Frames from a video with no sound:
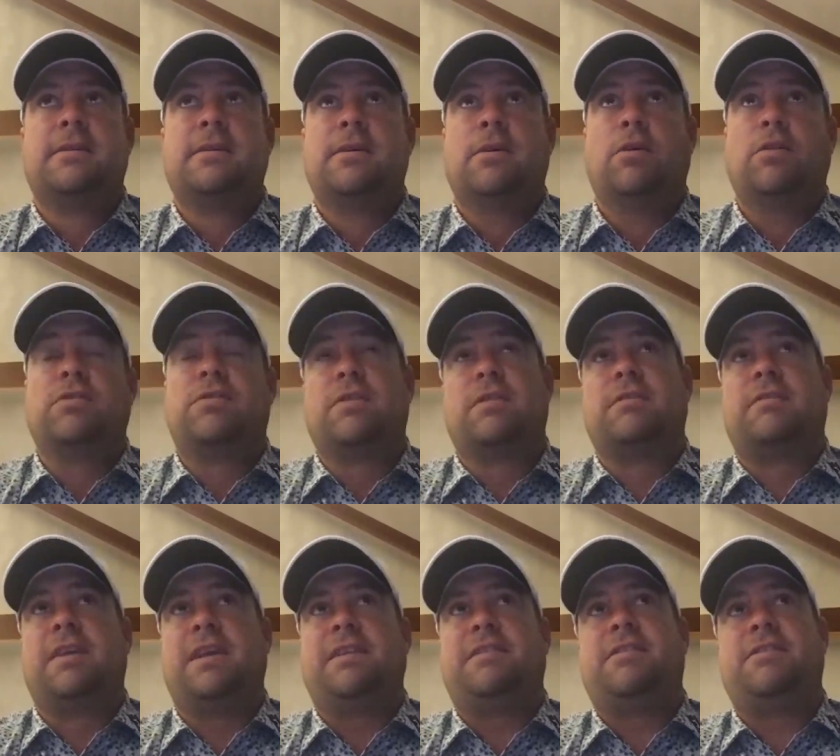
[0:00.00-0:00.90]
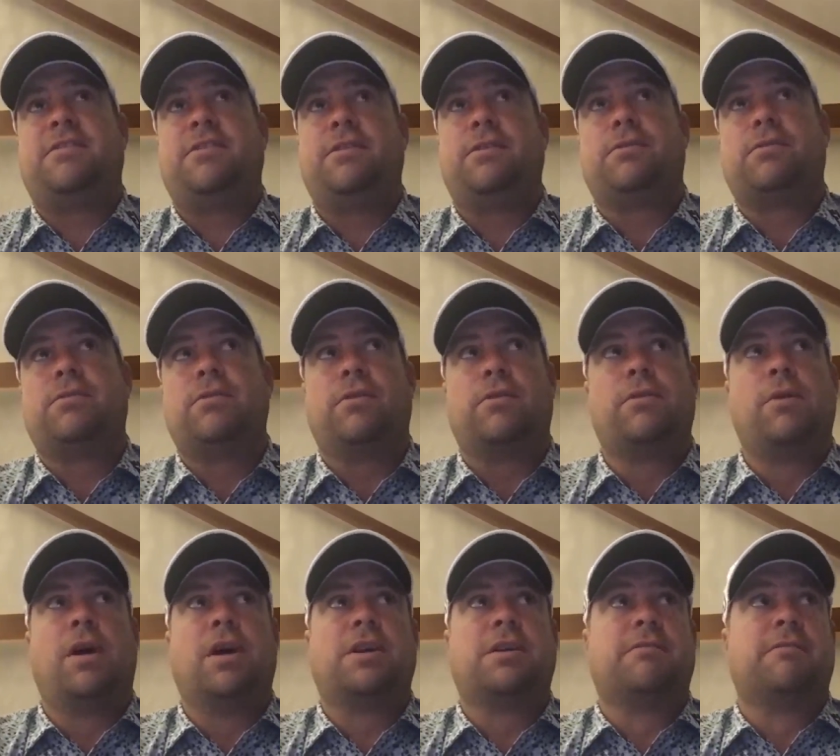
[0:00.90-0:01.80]
also teaches you sort of
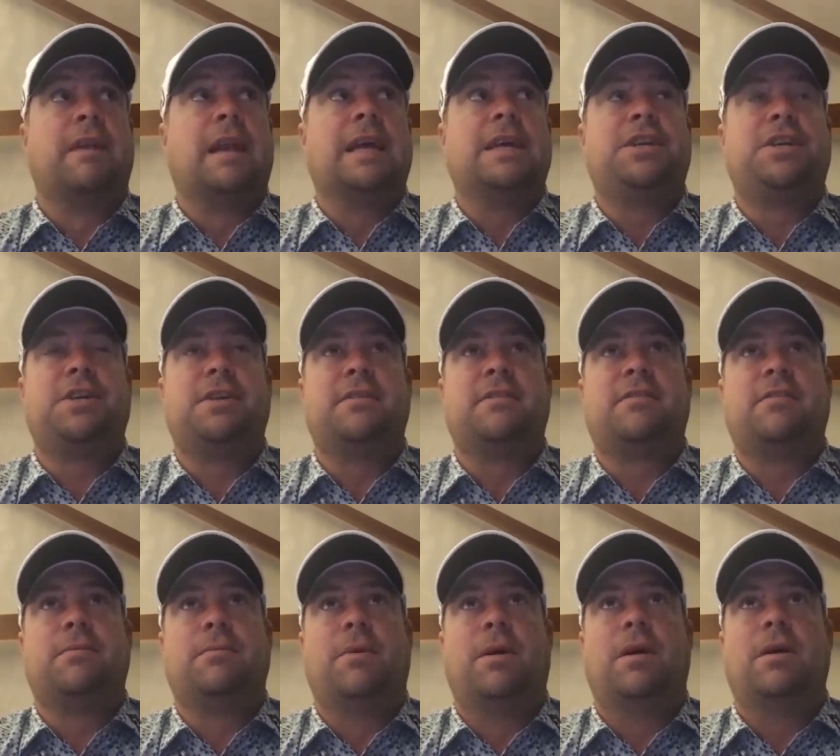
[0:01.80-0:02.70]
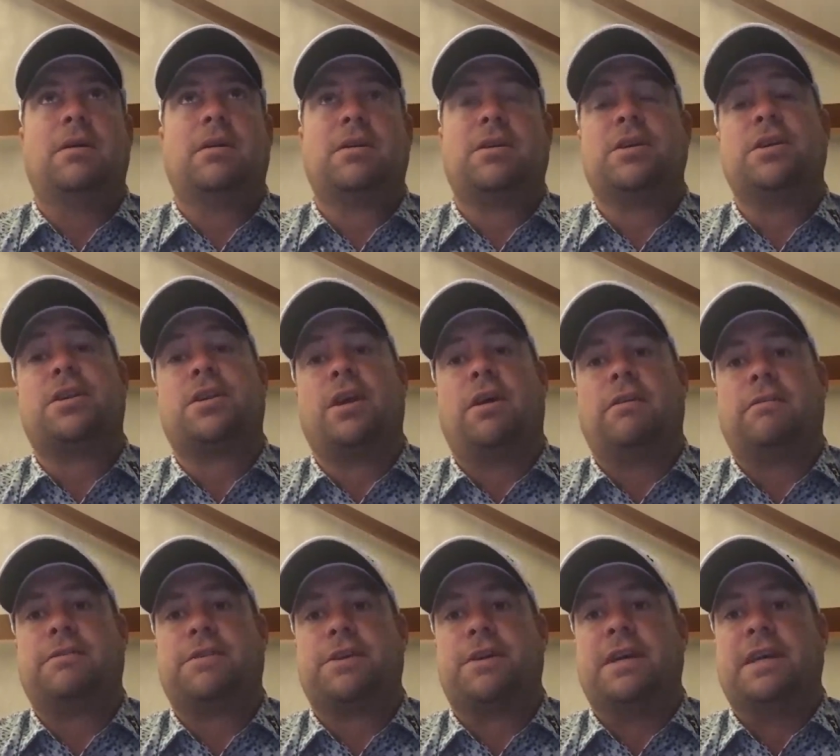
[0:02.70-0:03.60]
quite a good relation as to what a good golf
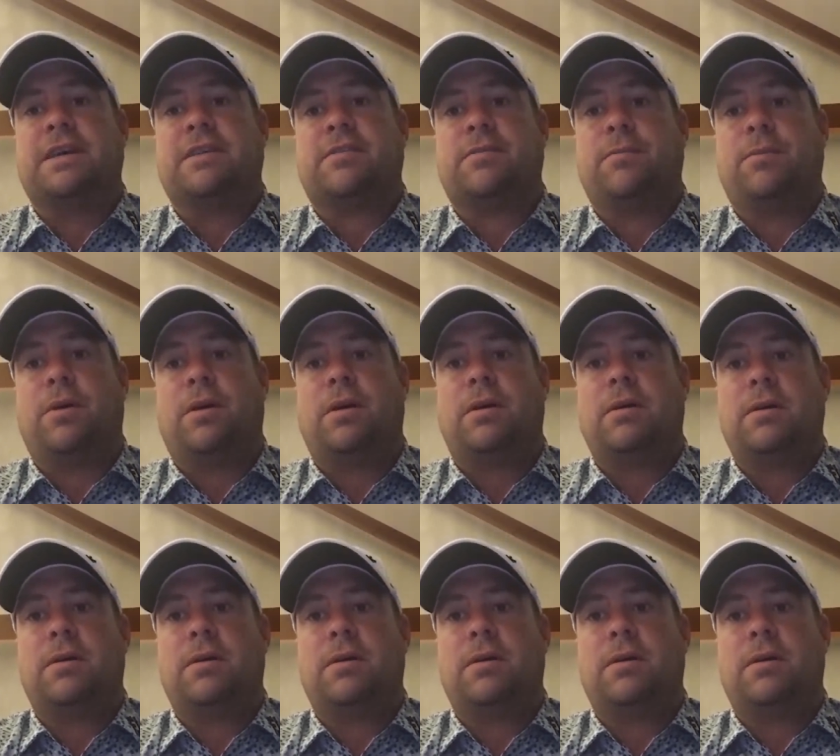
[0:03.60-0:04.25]
shot is and what